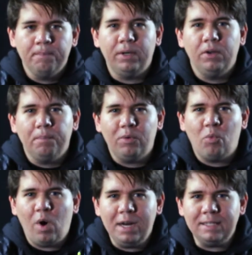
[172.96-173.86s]
But
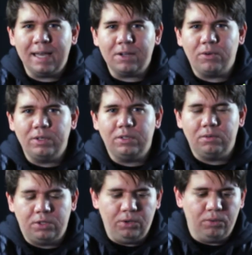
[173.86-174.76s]
what is that going to
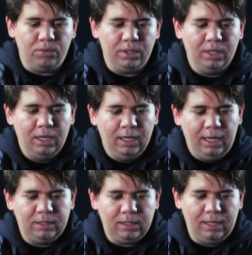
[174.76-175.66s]
do?
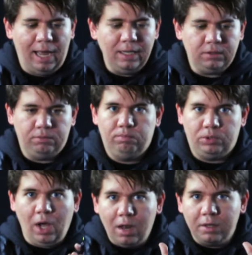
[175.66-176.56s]
It's a nice
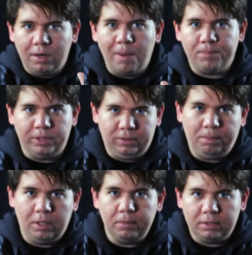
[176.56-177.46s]
solid number,
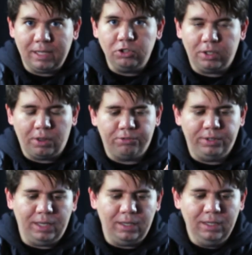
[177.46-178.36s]
something essentially
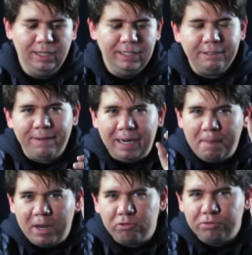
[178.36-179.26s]
3, divided
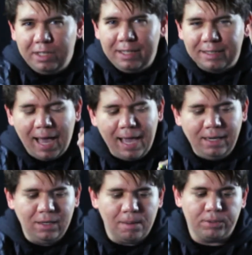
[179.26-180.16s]
by a really
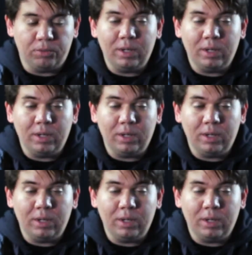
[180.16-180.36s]
tiny number.